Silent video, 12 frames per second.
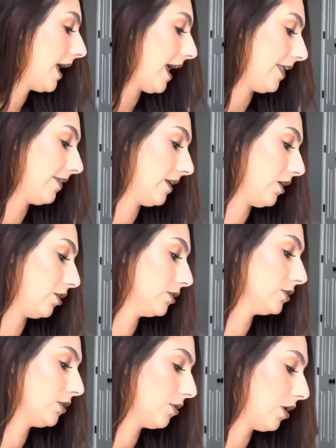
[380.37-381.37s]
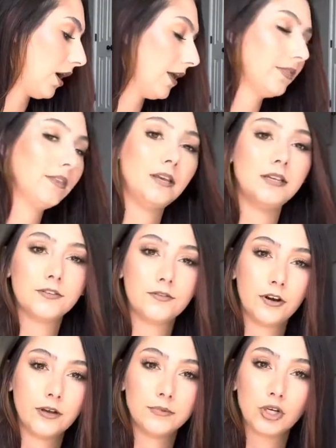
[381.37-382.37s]
And then I also got these
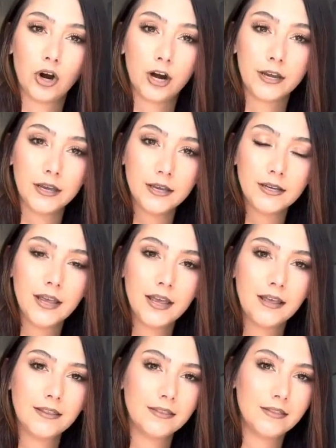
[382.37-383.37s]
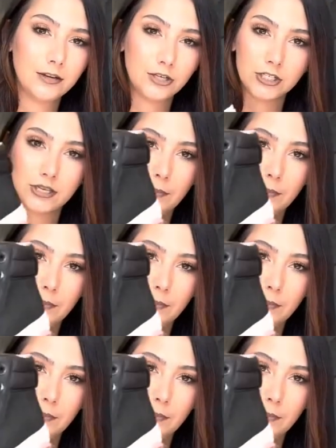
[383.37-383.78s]
from Target. They're just a